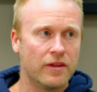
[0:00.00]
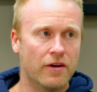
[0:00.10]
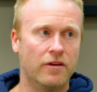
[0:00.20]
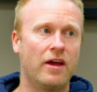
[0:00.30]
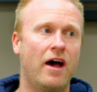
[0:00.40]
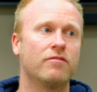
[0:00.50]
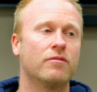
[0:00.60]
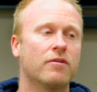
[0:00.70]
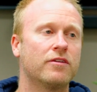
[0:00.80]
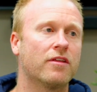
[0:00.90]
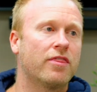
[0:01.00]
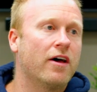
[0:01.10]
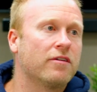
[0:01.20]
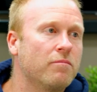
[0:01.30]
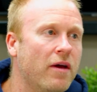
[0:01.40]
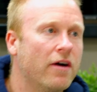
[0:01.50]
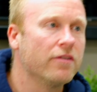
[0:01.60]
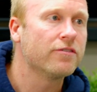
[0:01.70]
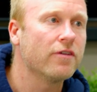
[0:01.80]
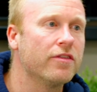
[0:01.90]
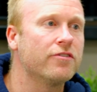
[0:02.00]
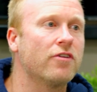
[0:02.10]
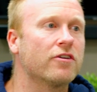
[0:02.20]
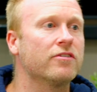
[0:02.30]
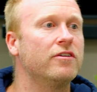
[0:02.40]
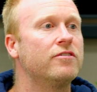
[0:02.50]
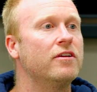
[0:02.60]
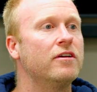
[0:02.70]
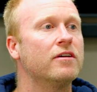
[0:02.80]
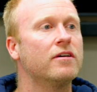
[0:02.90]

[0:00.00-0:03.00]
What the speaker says: You haven't risked the £1,000 on the structural engineer.